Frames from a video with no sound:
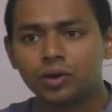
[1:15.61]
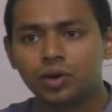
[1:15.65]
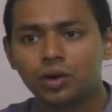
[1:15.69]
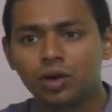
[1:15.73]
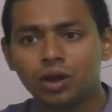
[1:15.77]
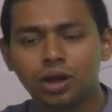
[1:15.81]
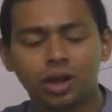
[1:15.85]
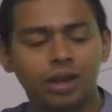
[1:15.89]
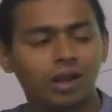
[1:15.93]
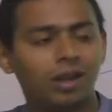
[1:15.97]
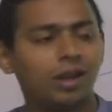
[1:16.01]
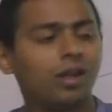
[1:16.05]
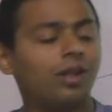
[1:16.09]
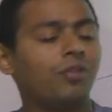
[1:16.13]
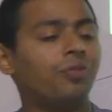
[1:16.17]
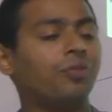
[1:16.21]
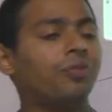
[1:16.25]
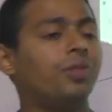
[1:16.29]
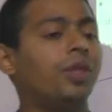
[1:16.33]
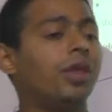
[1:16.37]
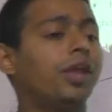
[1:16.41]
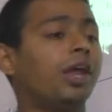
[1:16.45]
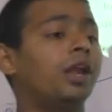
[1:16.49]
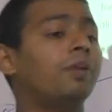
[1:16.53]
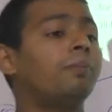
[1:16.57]
Alright.
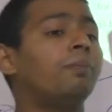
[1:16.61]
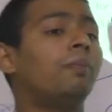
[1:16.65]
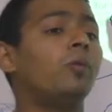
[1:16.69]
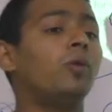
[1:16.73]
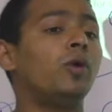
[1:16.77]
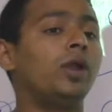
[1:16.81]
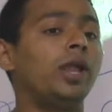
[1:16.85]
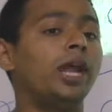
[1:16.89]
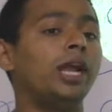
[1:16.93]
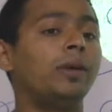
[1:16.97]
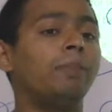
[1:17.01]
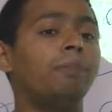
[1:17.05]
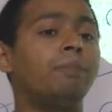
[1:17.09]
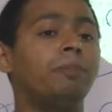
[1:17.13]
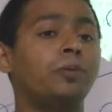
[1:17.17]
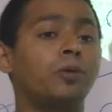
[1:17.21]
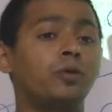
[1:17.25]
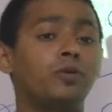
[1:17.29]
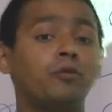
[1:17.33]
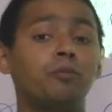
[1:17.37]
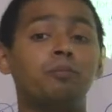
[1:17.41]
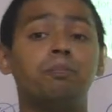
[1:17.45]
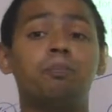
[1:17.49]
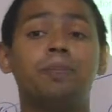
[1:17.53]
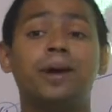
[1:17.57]
They get
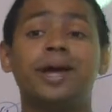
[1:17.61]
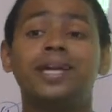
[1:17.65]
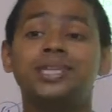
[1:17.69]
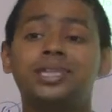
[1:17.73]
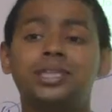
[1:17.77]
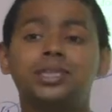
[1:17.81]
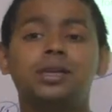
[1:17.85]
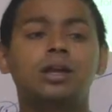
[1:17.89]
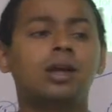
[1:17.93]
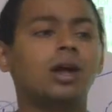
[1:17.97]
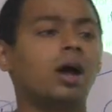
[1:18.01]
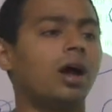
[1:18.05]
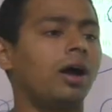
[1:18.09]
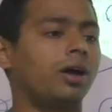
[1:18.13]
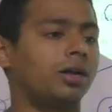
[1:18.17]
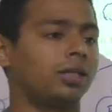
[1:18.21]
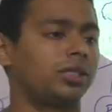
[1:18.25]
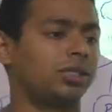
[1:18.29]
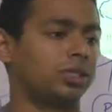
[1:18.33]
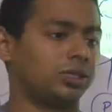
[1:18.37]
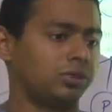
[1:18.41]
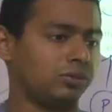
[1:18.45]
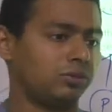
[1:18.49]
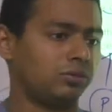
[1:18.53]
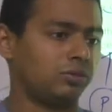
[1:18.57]
bulletproof best
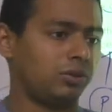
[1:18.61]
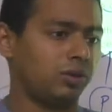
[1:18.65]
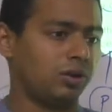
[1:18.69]
cars